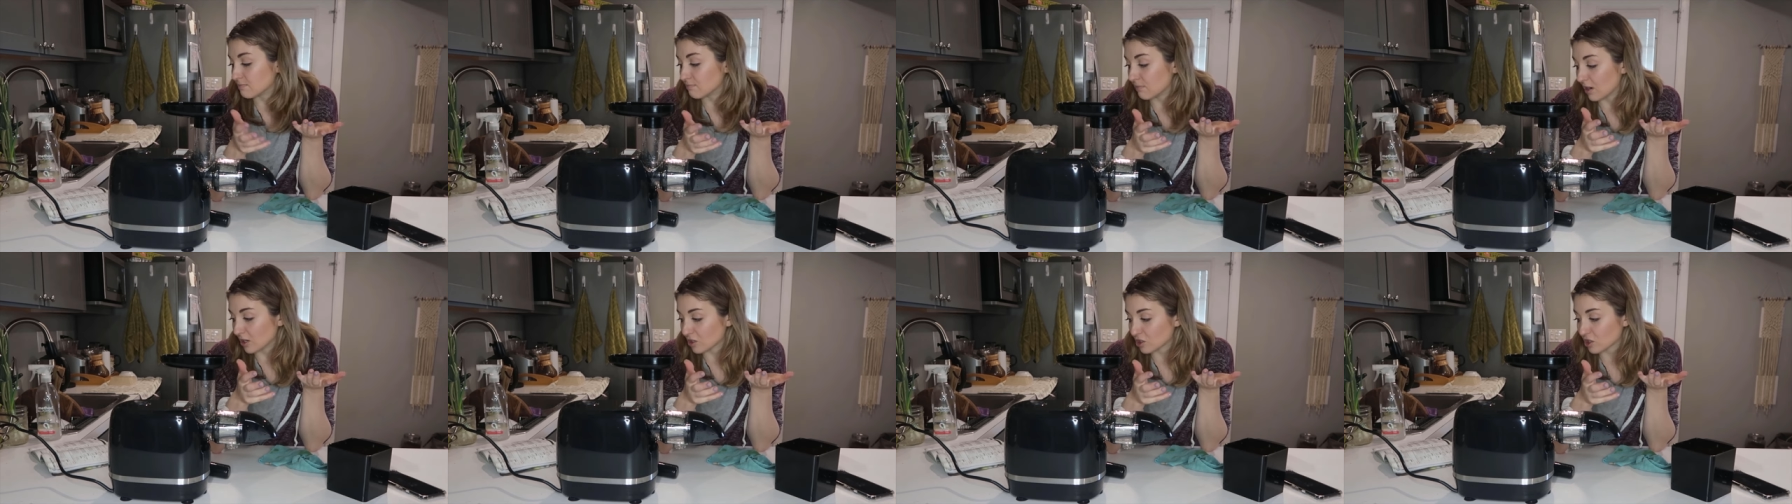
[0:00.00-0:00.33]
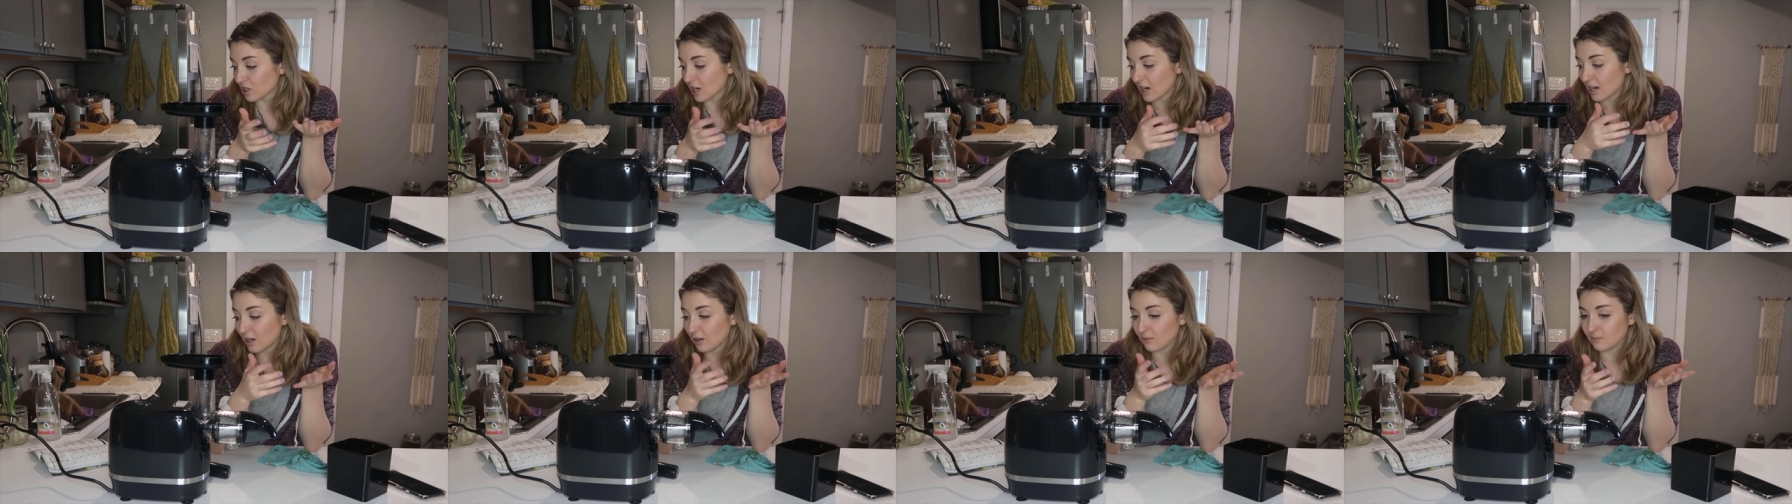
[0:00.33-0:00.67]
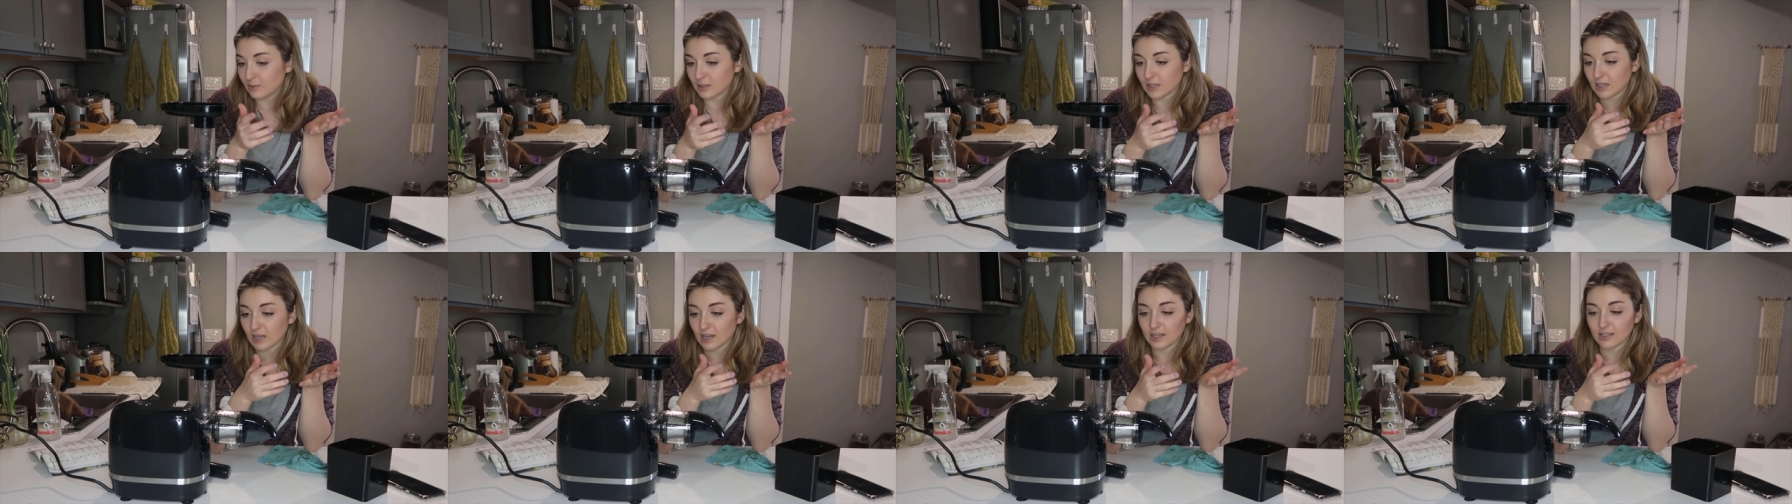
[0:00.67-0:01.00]
much kale
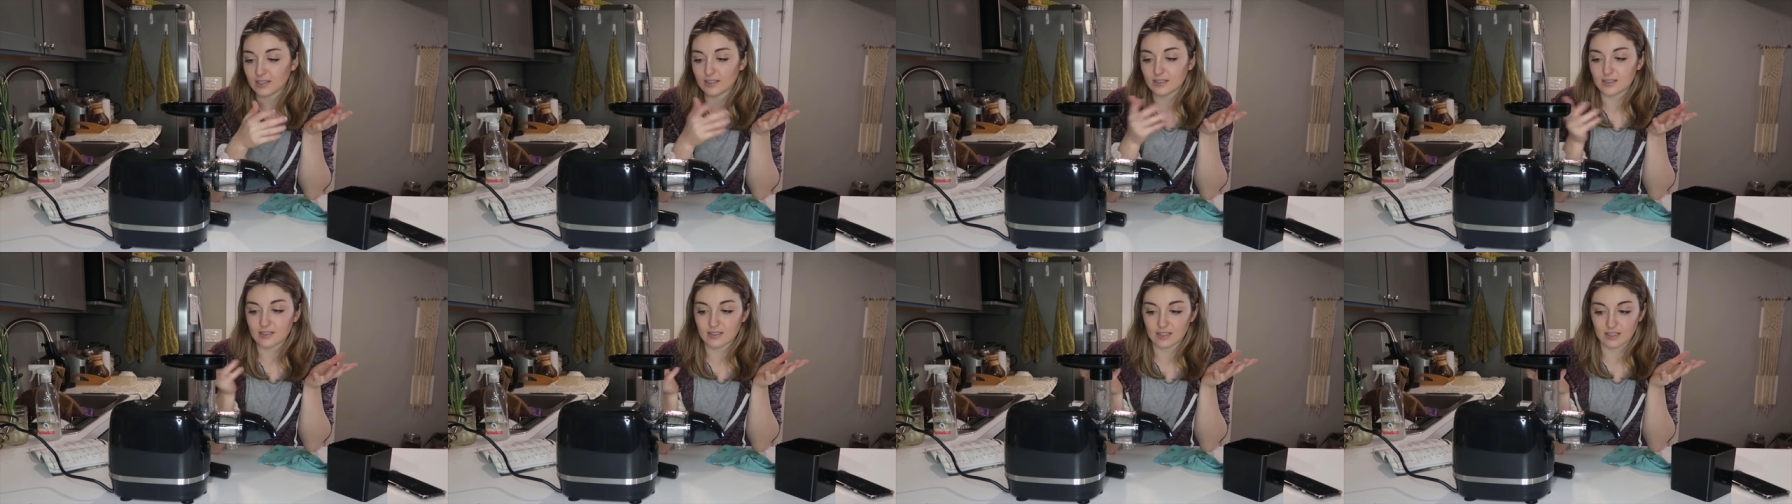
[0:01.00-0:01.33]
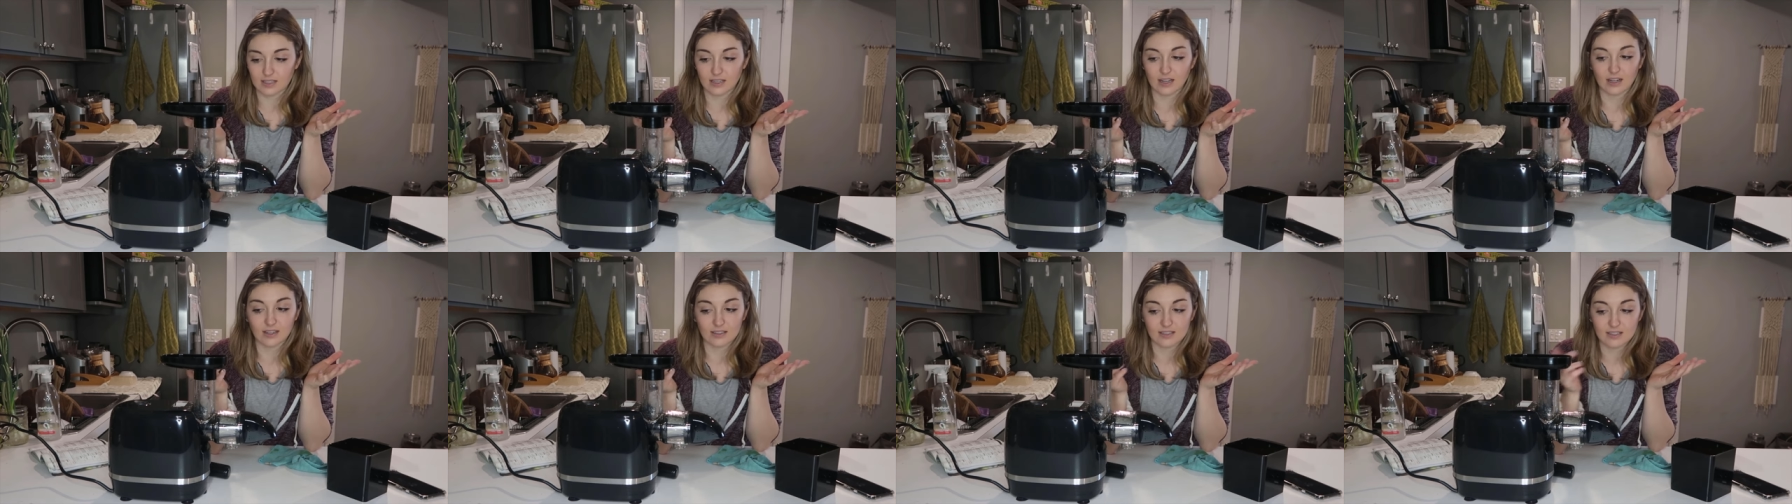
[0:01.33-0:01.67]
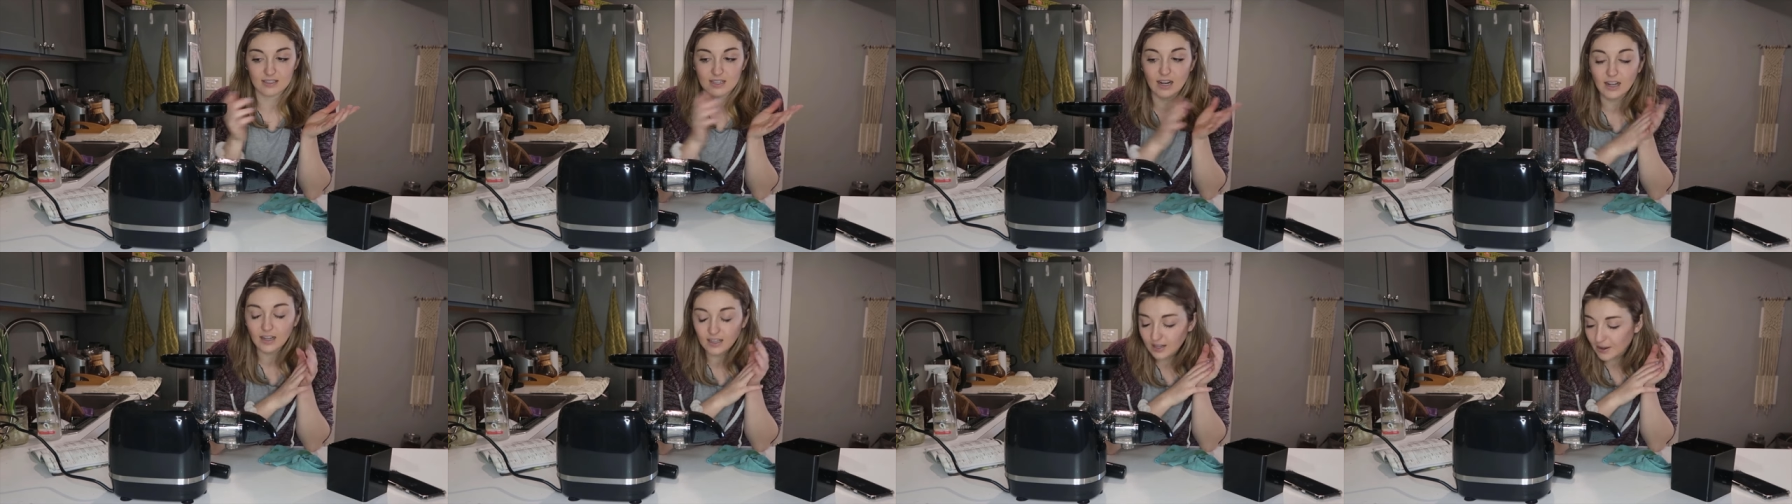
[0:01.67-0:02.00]
because it got
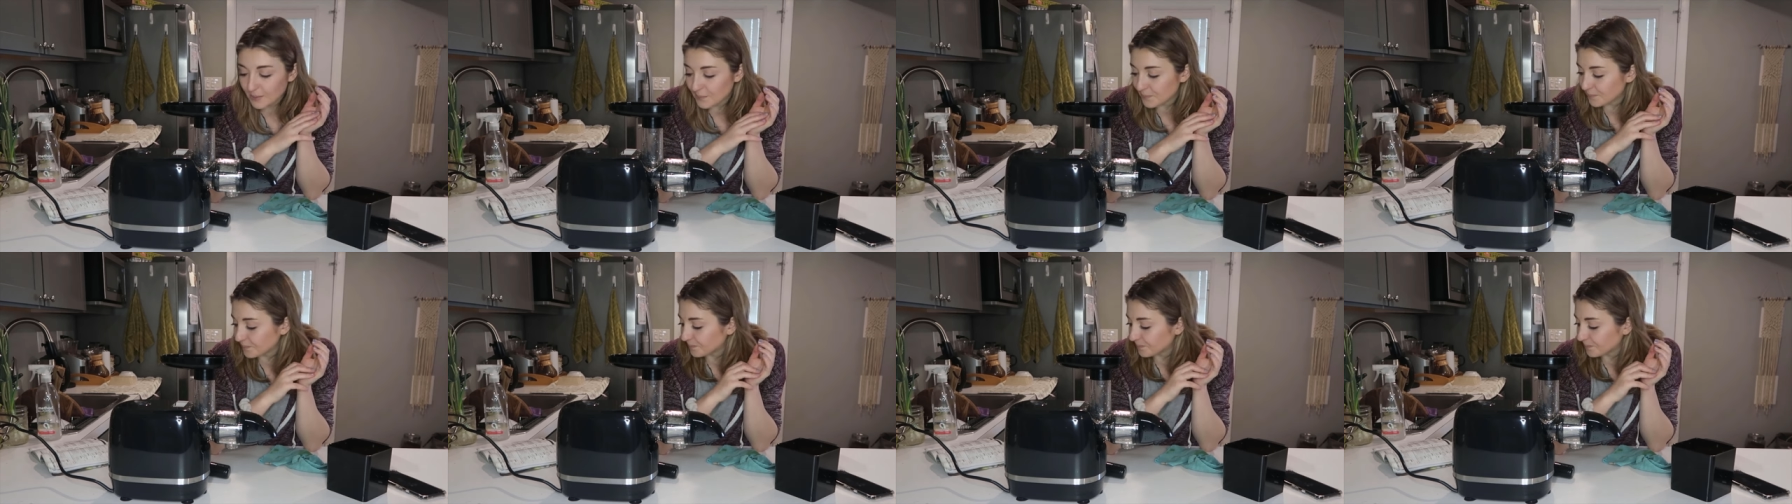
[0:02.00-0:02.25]
stuck.